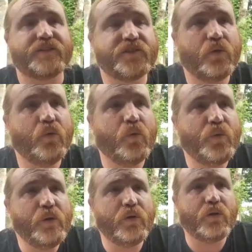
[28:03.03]
So
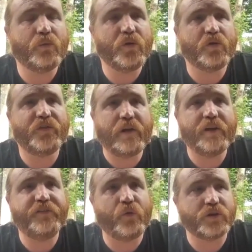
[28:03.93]
we were
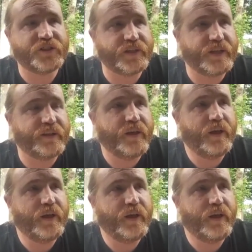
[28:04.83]
very fortunate.